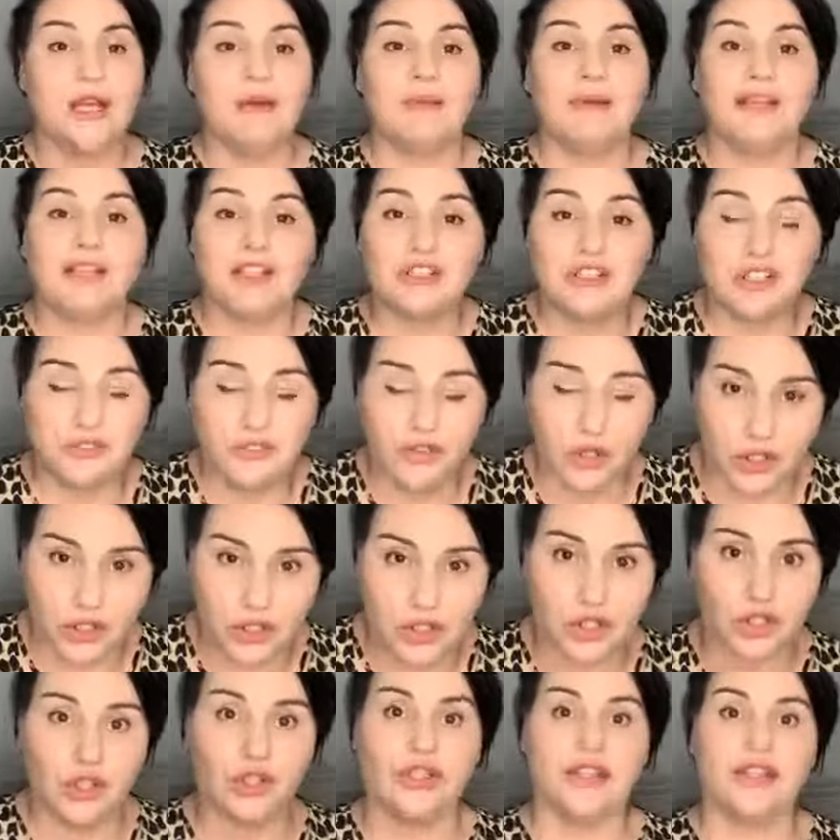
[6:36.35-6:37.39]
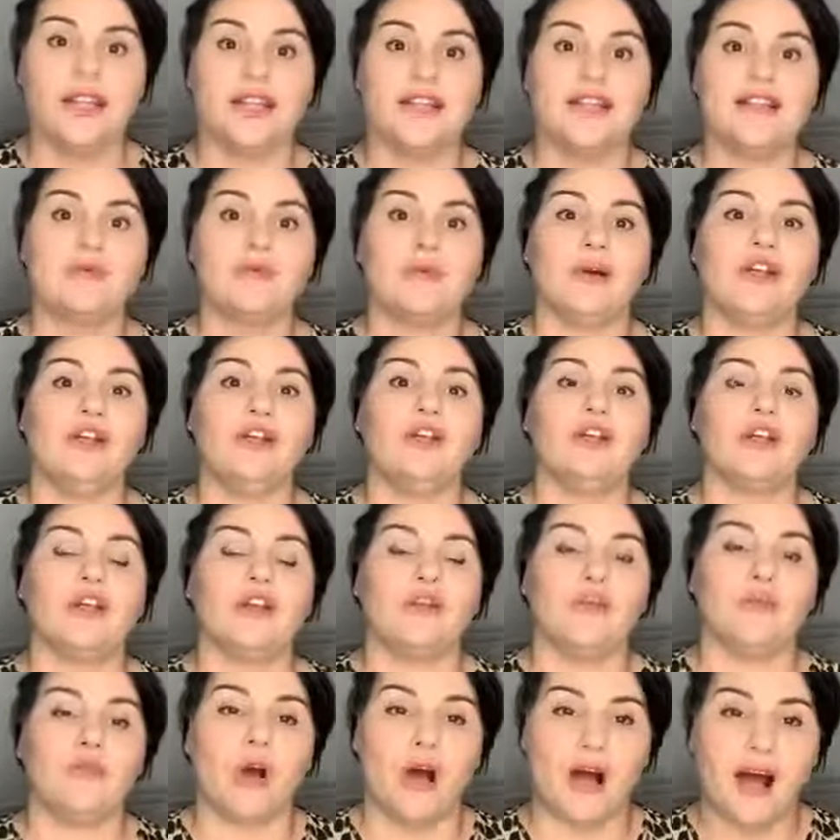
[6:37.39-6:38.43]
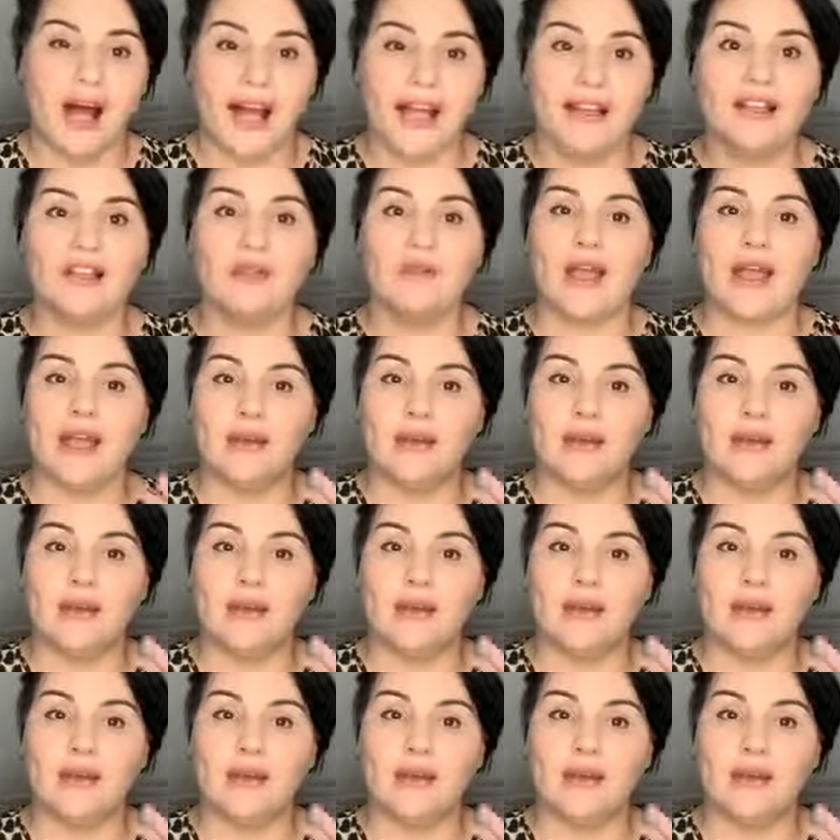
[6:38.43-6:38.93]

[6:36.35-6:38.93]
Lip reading: because you've got 2 years where you can ride the